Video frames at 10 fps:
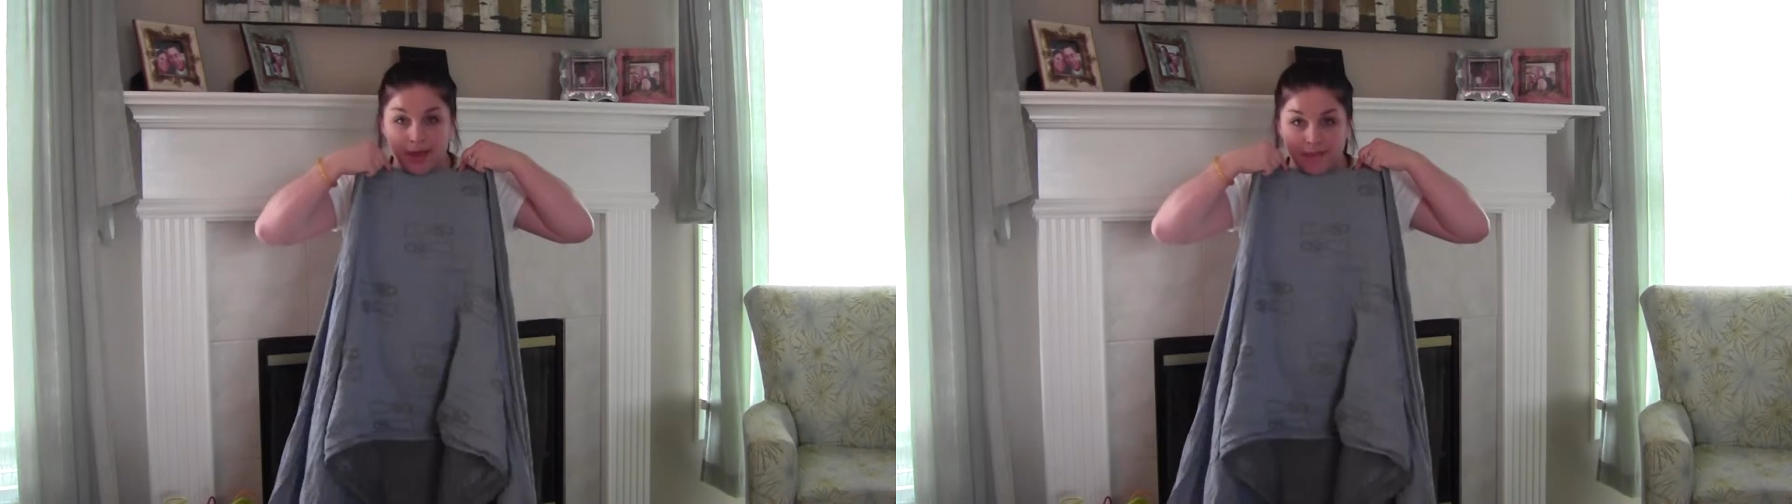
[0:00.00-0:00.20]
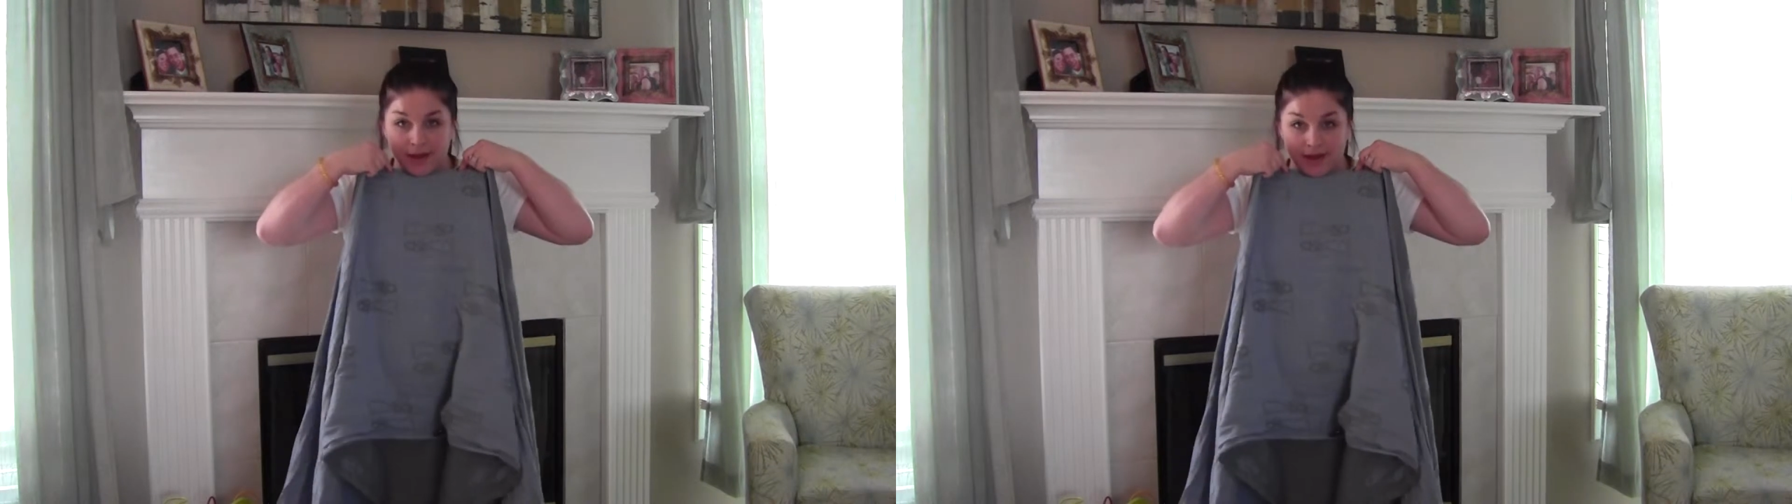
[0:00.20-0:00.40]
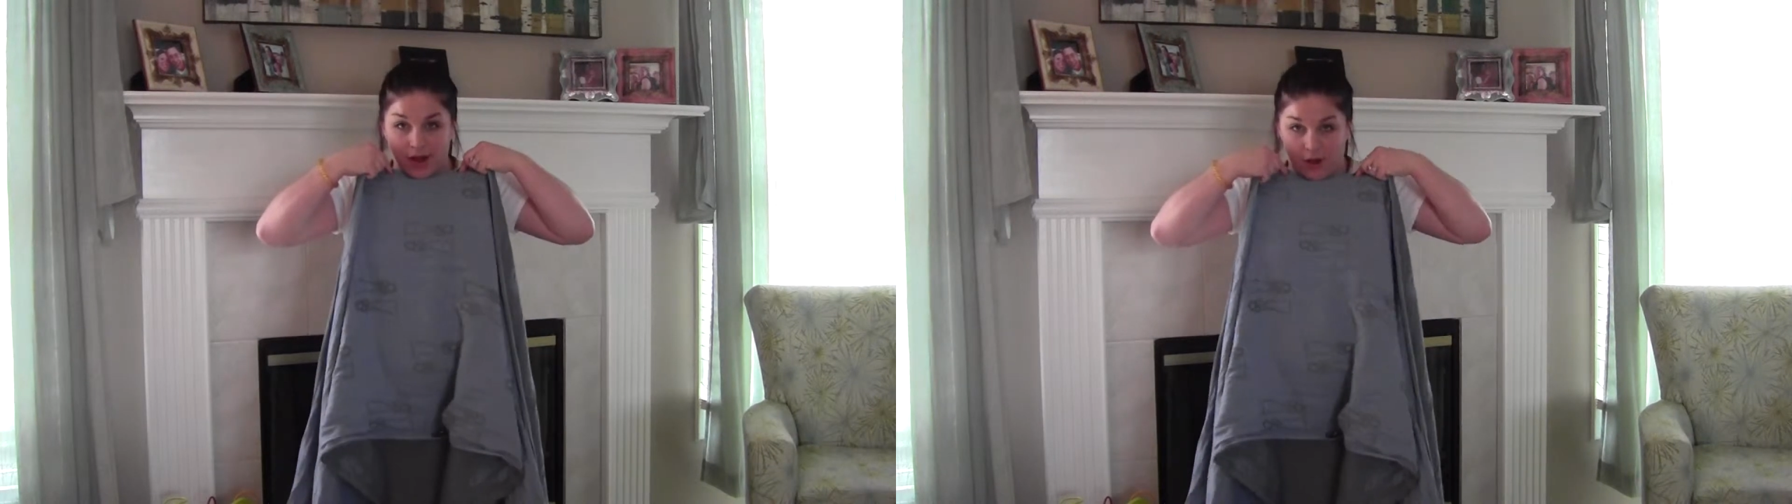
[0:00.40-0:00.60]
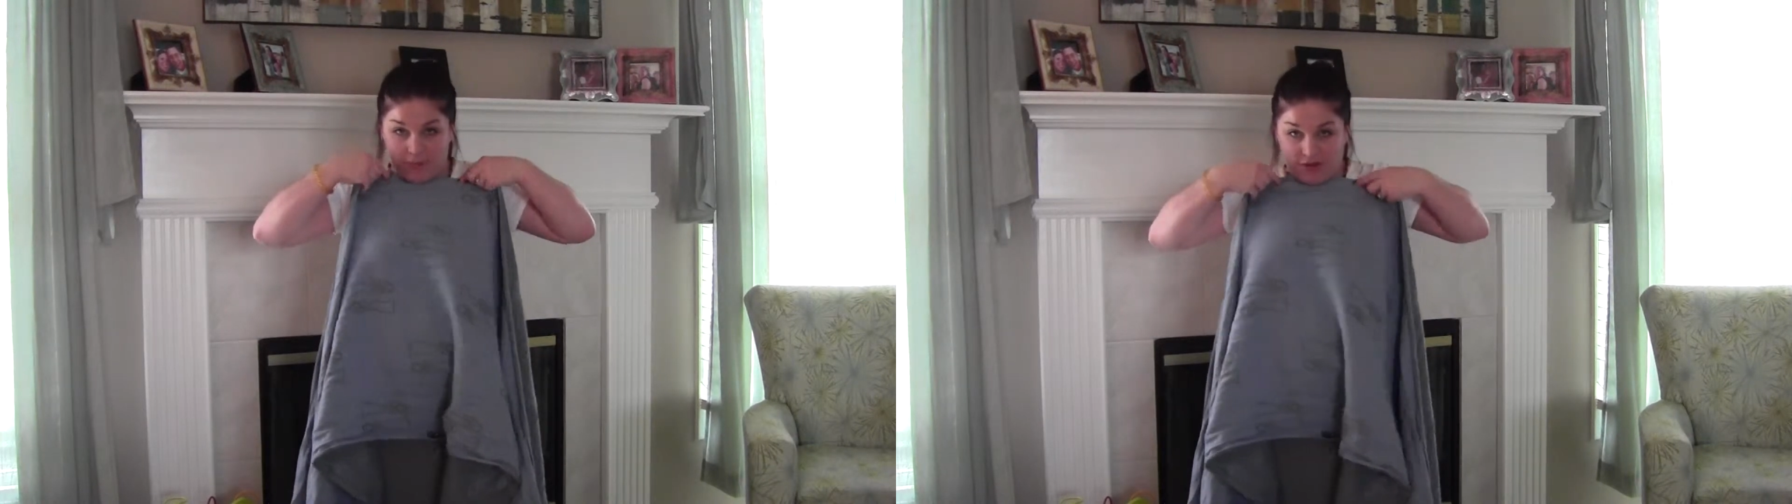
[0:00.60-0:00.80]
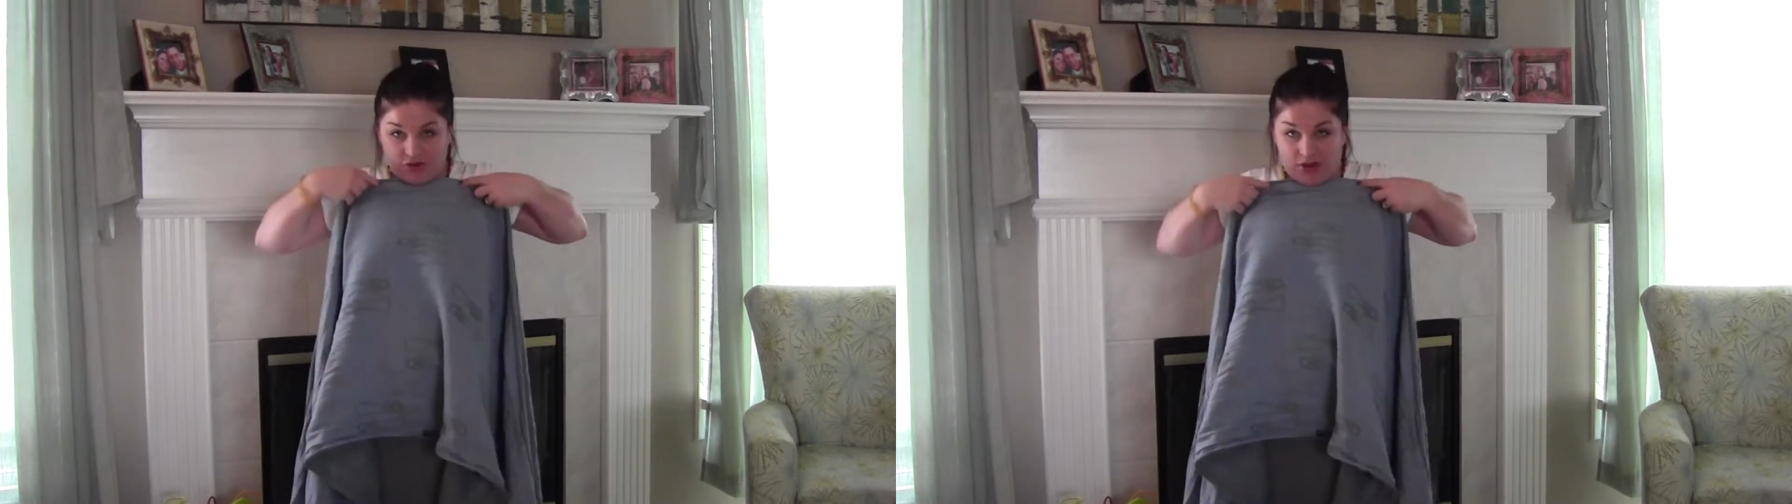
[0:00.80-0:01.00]
pin it under
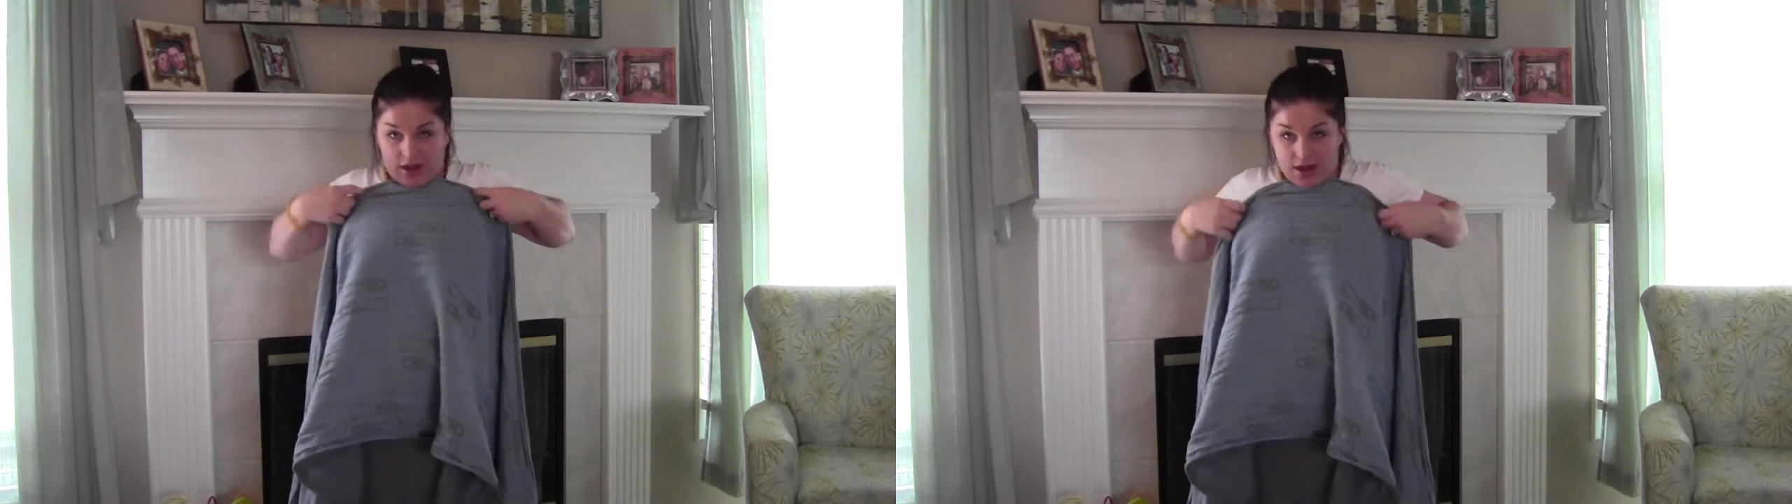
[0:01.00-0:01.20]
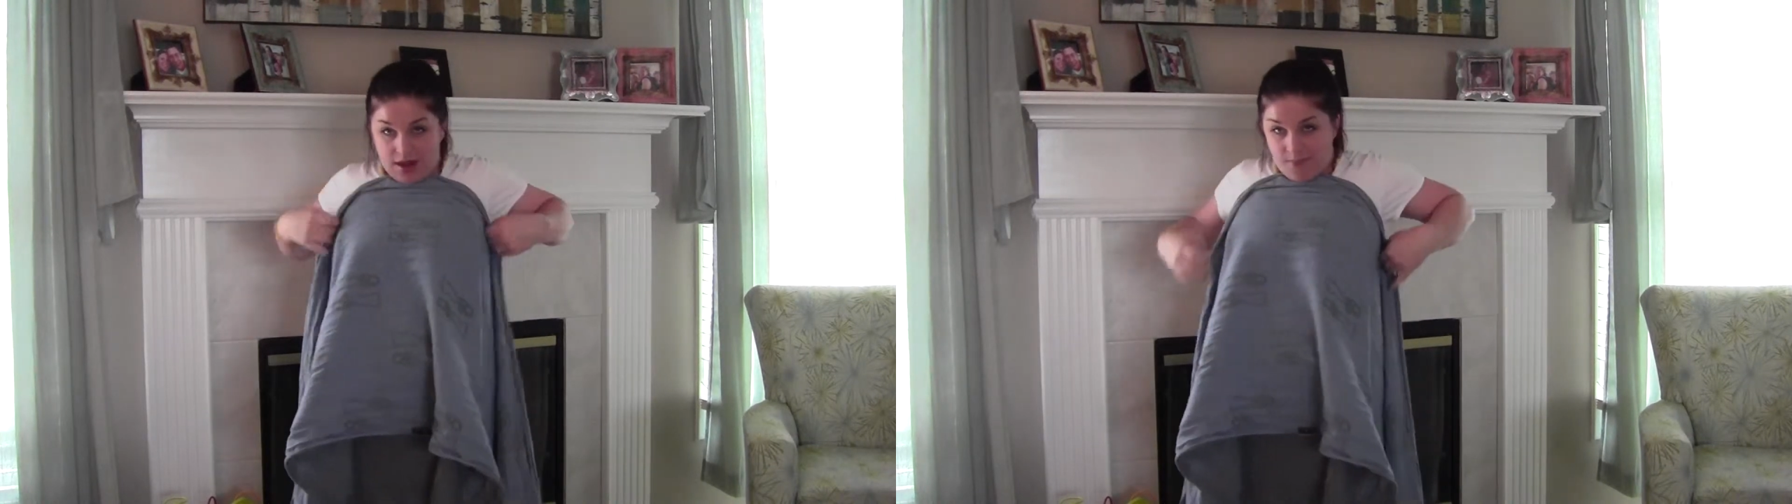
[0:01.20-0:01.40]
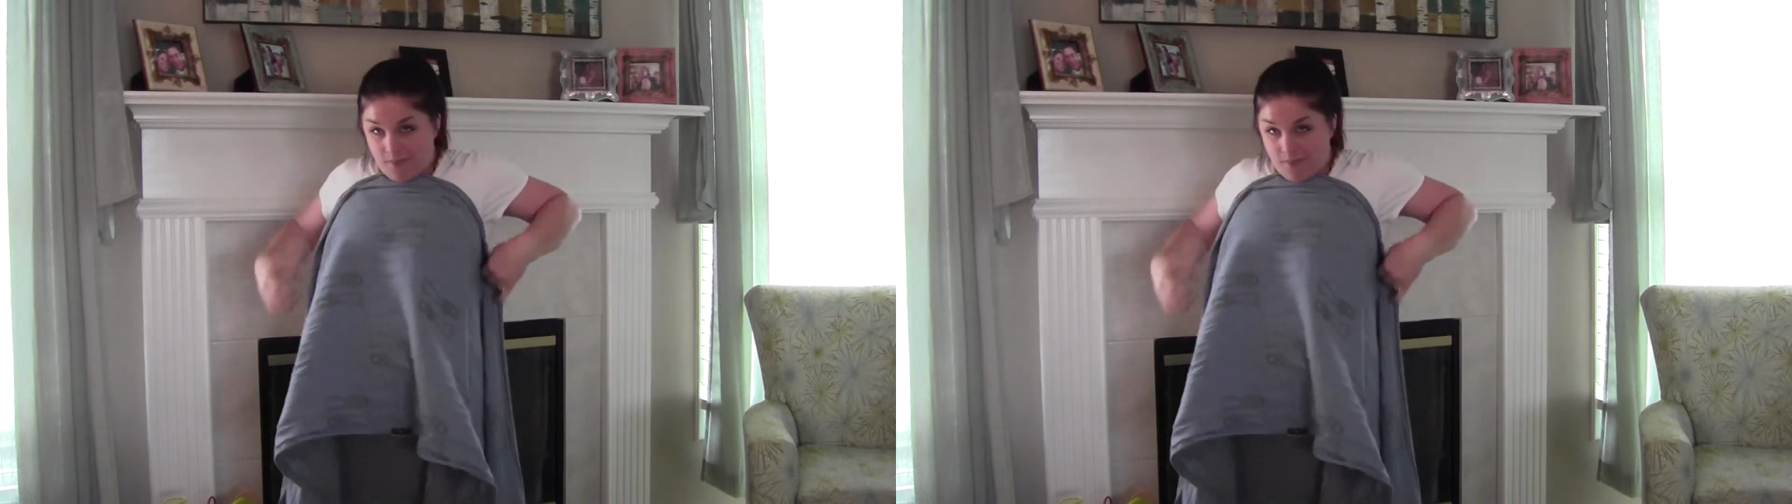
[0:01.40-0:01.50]
my chin.